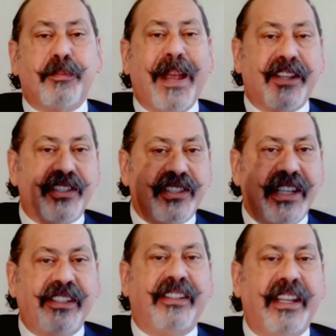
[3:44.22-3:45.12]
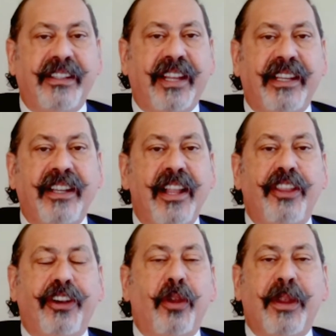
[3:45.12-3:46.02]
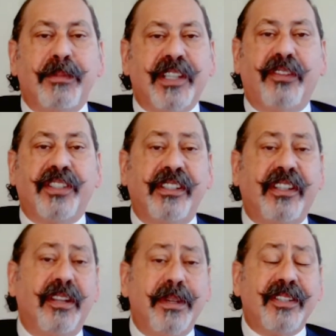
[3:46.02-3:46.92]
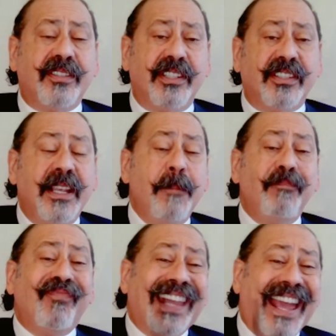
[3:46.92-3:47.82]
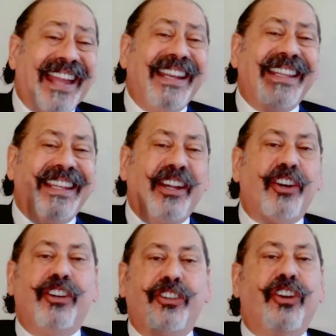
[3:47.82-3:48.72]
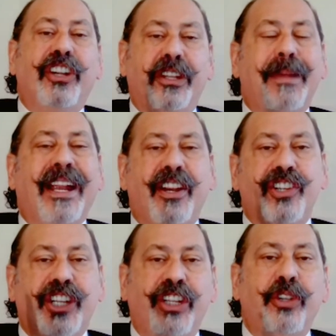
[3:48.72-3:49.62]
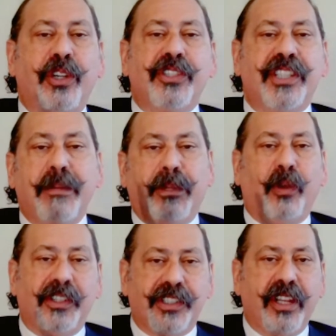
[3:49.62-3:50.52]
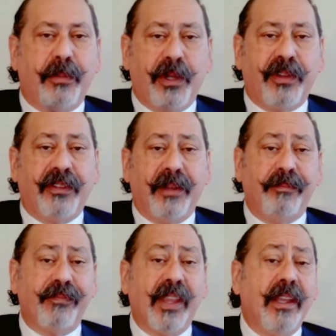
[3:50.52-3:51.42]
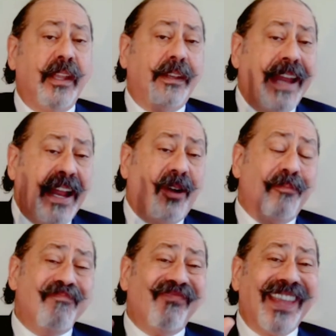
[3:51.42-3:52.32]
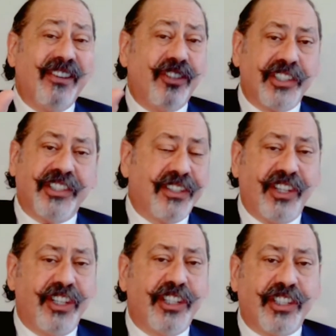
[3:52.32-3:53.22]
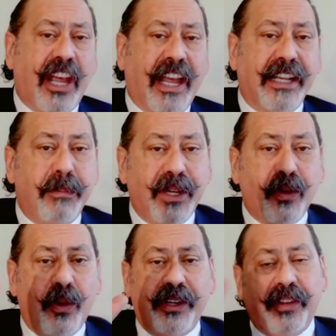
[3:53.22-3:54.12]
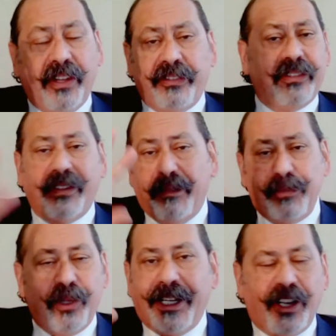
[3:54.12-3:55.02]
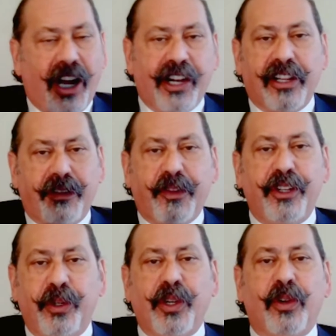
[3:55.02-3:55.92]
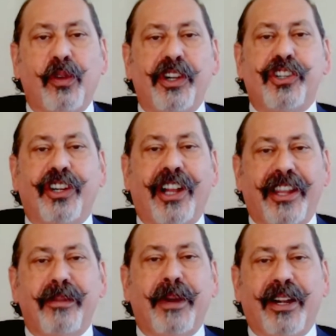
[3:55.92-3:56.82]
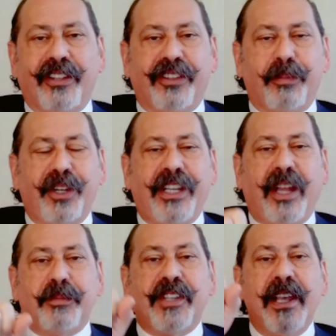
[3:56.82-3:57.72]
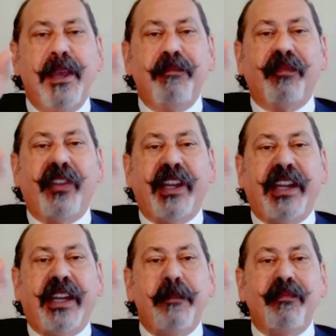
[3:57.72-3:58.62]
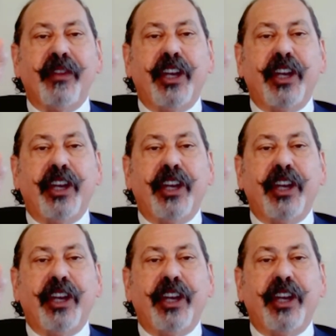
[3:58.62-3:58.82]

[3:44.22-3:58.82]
their spouses. They throw themselves into the business. Anything earned during the marriage in New York State belongs to the both of them. Now, just as an aside, because as I'm doing an article for the New York Law Journal on the perils of prenups, the